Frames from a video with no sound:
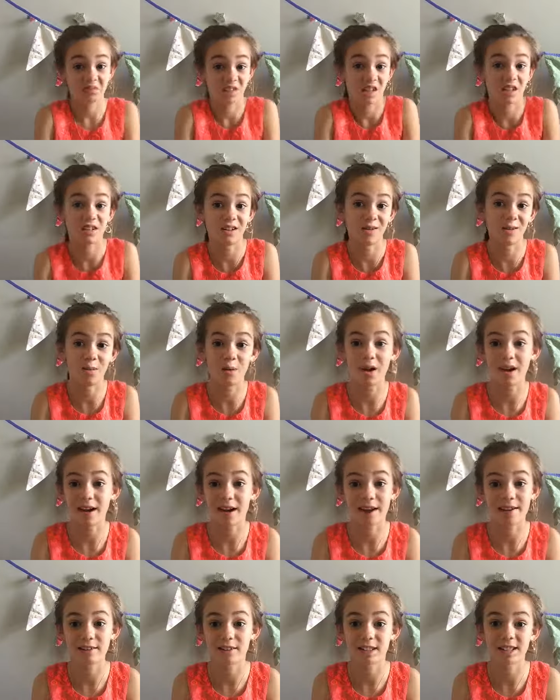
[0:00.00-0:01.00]
I don't know why,
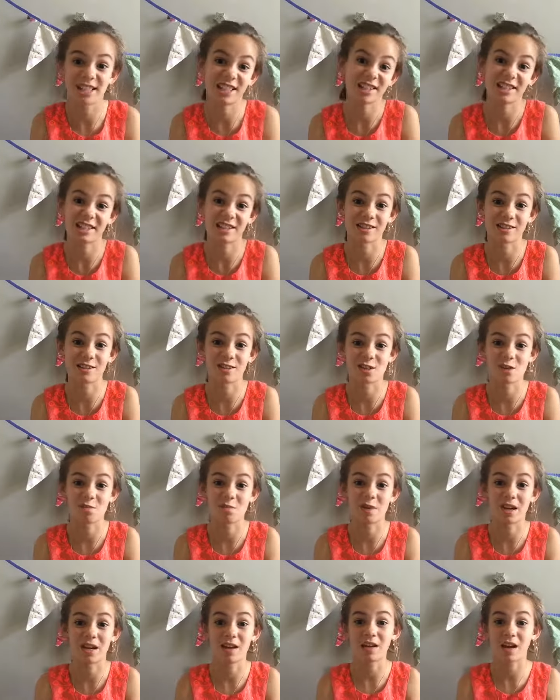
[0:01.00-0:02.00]
I, it just doesn't
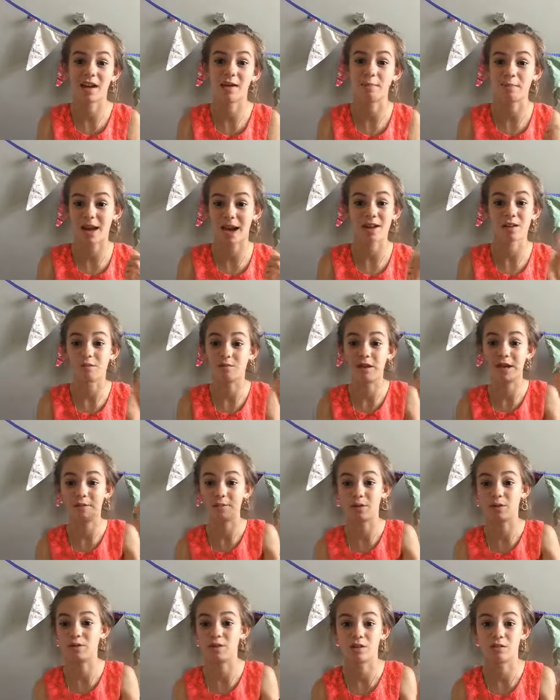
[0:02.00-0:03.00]
suit me. Like black and
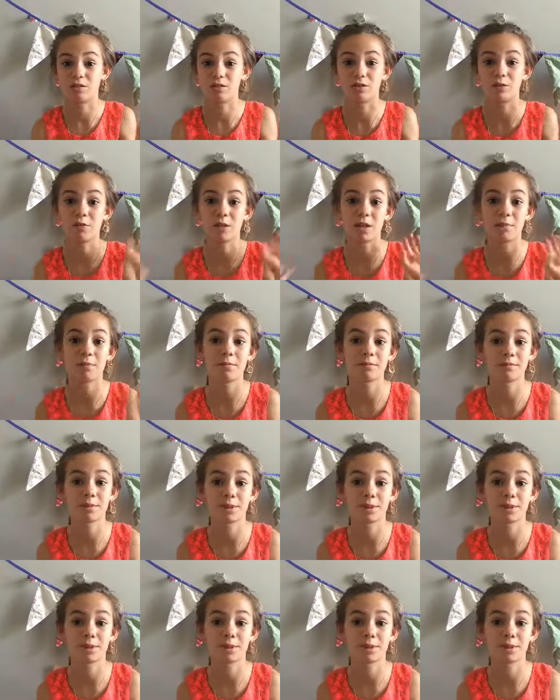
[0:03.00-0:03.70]
red both don't suit me.